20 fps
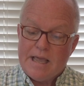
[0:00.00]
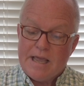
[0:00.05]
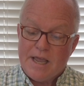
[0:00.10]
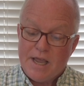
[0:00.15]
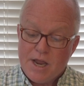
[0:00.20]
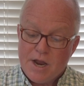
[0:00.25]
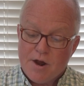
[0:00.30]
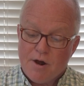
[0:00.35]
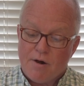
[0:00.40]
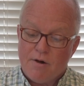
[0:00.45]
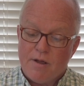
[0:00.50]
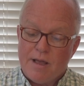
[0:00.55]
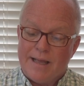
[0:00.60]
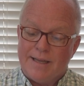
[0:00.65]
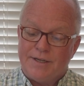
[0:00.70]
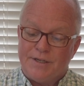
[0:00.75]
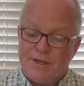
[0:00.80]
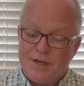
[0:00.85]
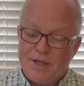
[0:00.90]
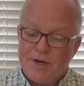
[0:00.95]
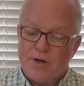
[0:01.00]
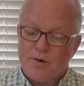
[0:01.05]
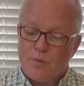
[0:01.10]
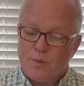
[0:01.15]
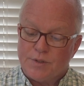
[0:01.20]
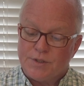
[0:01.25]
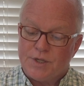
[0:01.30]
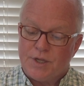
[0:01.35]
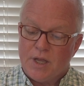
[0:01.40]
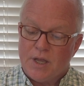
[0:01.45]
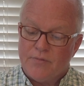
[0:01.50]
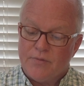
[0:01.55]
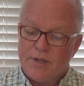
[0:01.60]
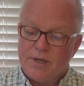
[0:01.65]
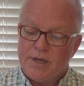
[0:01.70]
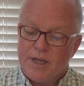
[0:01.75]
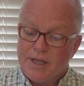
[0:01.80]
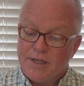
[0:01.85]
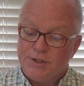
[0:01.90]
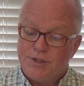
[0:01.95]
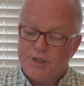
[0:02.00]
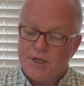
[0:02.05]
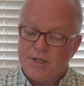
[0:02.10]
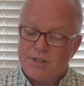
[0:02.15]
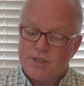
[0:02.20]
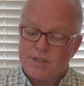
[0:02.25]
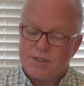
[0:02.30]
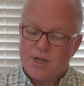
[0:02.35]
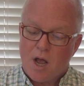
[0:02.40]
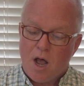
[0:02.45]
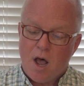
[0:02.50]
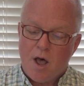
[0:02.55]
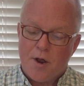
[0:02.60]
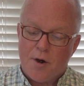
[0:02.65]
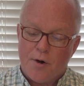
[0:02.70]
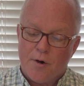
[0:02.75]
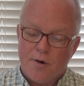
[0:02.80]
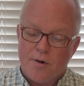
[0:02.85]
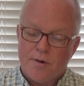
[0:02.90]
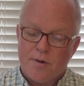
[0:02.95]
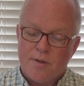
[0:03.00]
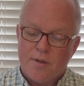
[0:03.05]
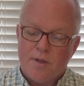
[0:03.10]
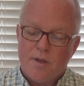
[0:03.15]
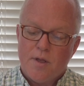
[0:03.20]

Here, a dinner was given in Jesus' honor.